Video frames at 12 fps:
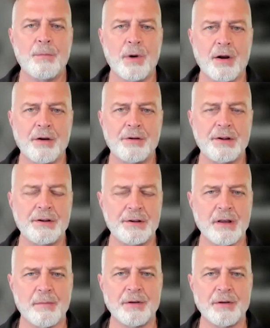where
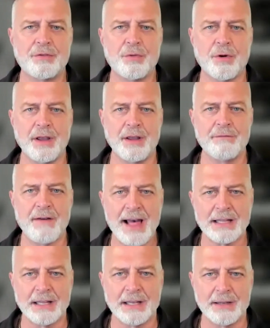CCWs were
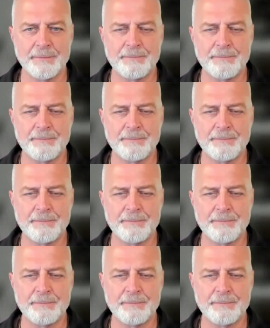invalid.